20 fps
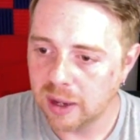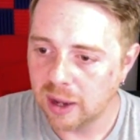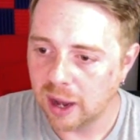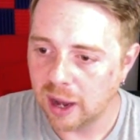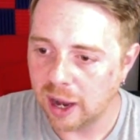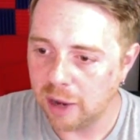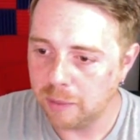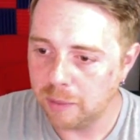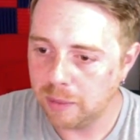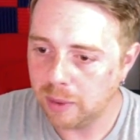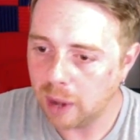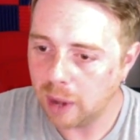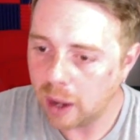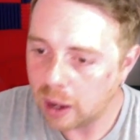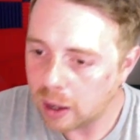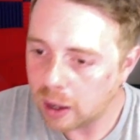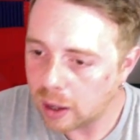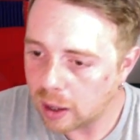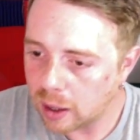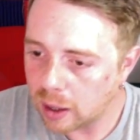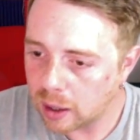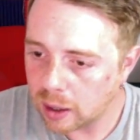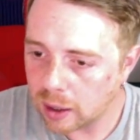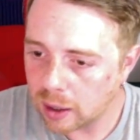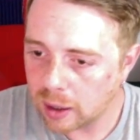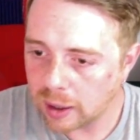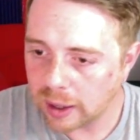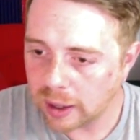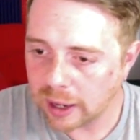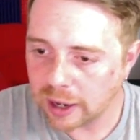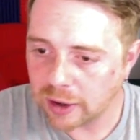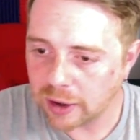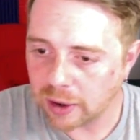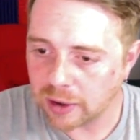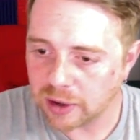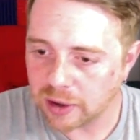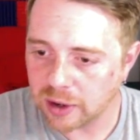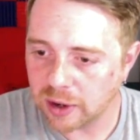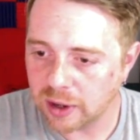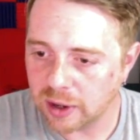I hope, hey,
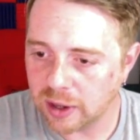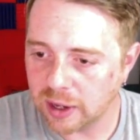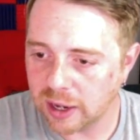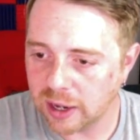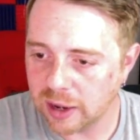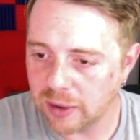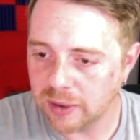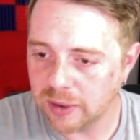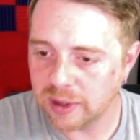Dark's Gauntlet, hey, Oak